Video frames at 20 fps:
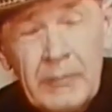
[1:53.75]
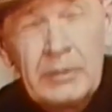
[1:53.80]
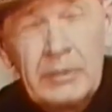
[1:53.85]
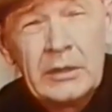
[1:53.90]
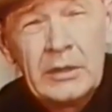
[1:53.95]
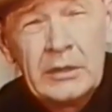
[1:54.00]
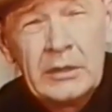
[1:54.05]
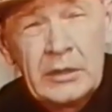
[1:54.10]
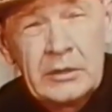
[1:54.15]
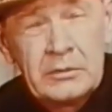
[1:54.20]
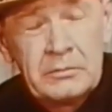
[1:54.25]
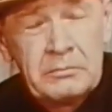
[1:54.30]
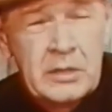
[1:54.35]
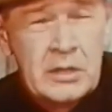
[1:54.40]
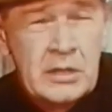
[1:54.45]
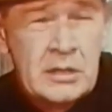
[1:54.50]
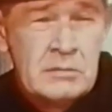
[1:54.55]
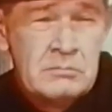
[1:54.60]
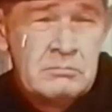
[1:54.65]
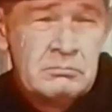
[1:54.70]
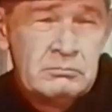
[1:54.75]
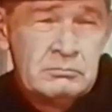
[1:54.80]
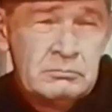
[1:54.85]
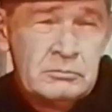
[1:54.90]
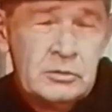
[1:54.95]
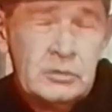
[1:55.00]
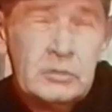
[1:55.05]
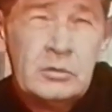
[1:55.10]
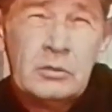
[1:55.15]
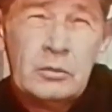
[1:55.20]
they're just being
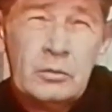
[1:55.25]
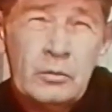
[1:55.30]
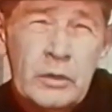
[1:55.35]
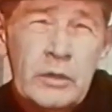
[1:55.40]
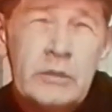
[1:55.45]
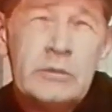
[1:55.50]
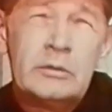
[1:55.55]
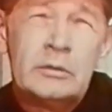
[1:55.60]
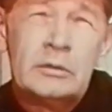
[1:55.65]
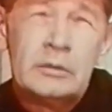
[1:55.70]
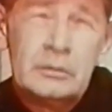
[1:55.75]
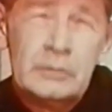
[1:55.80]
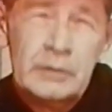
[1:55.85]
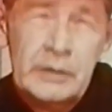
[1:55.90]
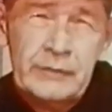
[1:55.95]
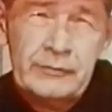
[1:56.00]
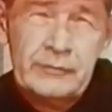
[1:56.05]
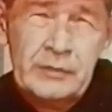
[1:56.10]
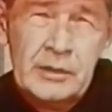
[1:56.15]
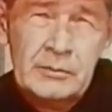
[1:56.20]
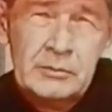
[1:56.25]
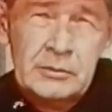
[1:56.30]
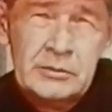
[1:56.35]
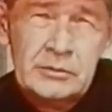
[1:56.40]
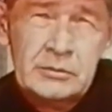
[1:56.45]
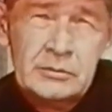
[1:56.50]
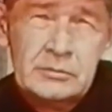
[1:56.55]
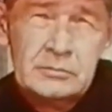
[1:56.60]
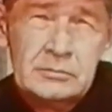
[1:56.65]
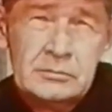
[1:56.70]
weaseled away from us.
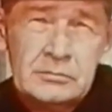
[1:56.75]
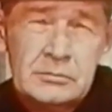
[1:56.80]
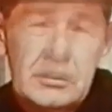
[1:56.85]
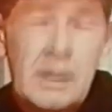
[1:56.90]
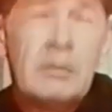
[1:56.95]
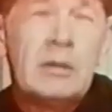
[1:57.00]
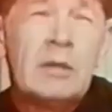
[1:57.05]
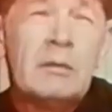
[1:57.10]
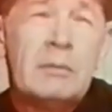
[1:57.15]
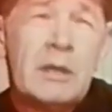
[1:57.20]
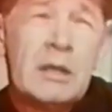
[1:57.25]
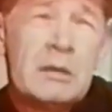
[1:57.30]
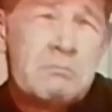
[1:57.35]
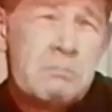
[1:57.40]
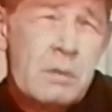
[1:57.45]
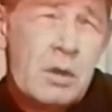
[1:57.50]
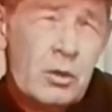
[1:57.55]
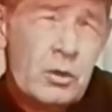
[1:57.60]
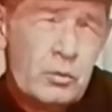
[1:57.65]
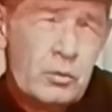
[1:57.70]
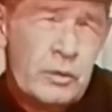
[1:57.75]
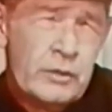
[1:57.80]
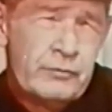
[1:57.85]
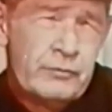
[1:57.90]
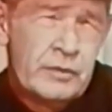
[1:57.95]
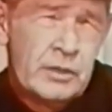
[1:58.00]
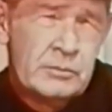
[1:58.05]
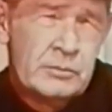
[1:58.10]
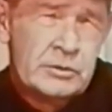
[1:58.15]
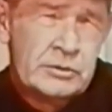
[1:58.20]
Maybe they're being bought away from
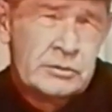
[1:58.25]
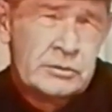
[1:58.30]
us.